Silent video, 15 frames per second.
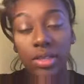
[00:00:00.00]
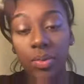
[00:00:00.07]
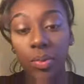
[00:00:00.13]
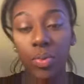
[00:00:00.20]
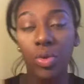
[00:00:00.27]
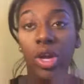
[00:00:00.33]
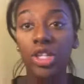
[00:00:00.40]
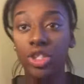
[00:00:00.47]

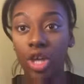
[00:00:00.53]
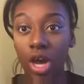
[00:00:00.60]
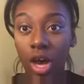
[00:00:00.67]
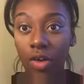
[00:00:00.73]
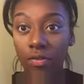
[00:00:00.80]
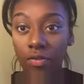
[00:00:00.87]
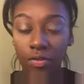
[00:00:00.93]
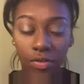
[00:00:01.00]
brush
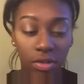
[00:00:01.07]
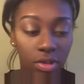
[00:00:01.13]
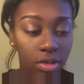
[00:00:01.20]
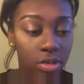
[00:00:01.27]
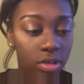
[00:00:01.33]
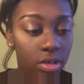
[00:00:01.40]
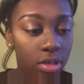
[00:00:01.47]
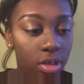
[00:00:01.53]
off
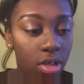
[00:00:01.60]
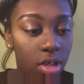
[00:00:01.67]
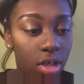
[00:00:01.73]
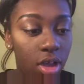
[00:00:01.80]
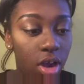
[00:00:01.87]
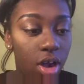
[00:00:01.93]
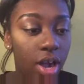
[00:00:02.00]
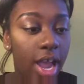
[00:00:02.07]

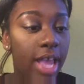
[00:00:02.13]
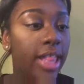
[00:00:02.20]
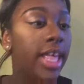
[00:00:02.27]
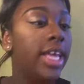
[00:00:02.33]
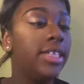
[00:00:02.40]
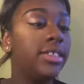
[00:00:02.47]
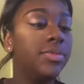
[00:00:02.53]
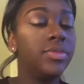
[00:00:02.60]
our
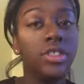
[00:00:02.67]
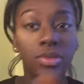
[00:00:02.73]
highlight.